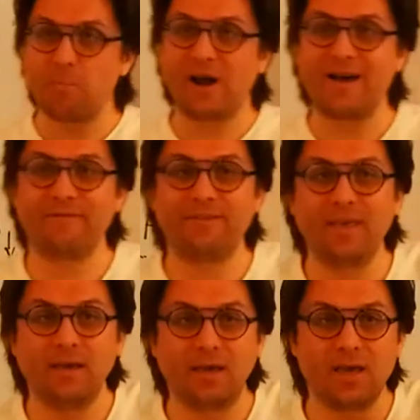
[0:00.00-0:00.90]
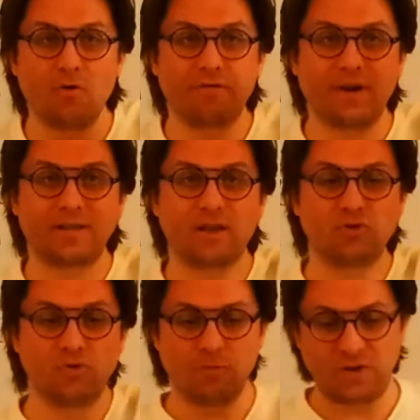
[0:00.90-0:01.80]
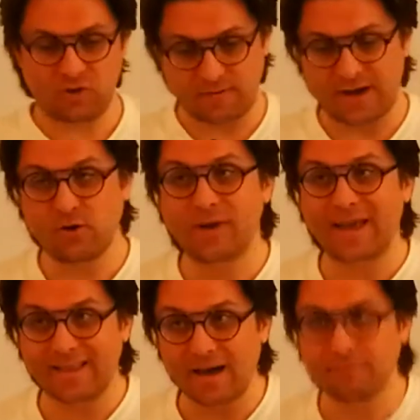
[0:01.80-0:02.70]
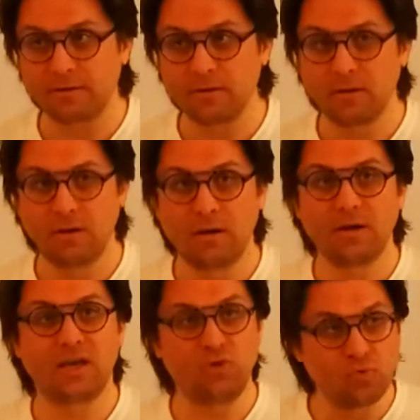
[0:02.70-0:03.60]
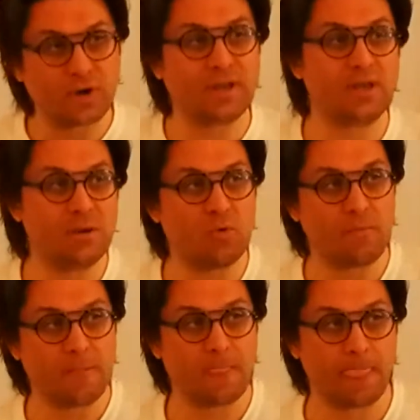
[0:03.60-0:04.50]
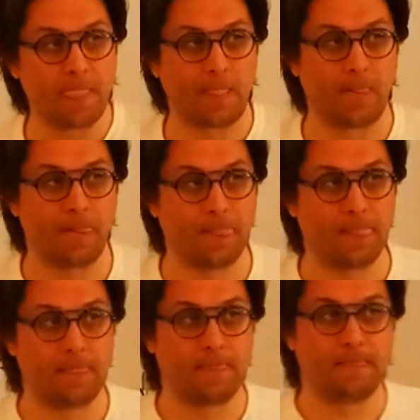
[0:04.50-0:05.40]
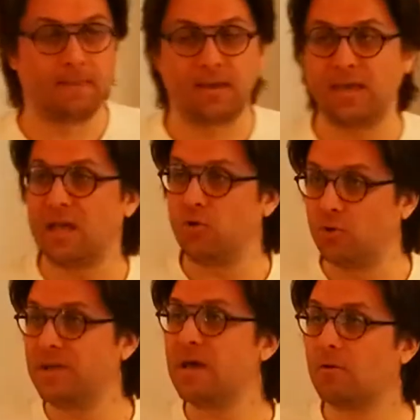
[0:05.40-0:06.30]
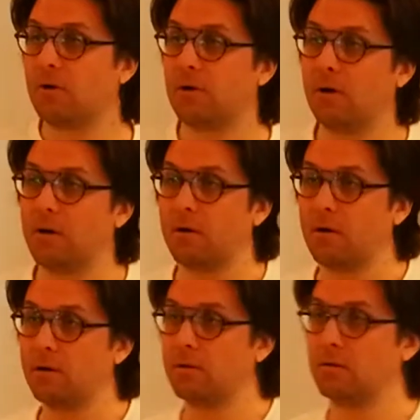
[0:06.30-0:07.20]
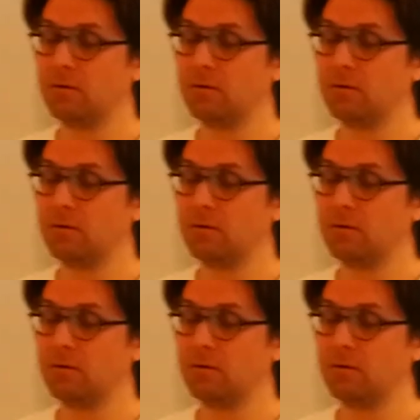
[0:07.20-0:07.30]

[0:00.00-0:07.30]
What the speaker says: So will finally be sacrificed and be used as a nurturing. You will not be the life that is offered to God, but it will be the dead body that is